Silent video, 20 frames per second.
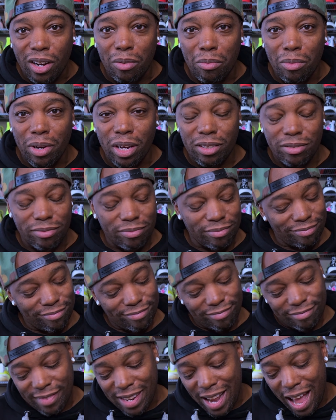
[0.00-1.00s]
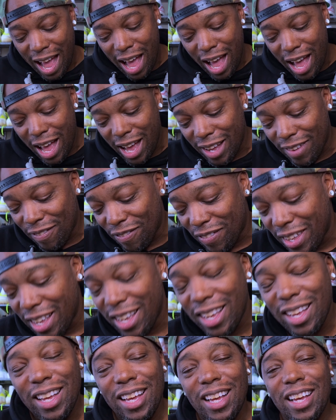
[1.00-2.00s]
about. Nah.
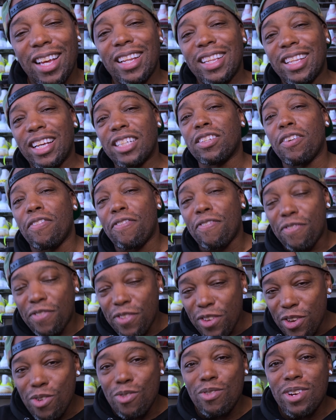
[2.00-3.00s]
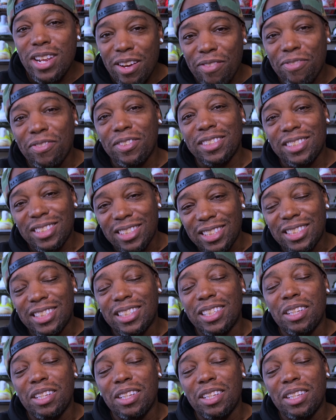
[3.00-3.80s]
There's a few differences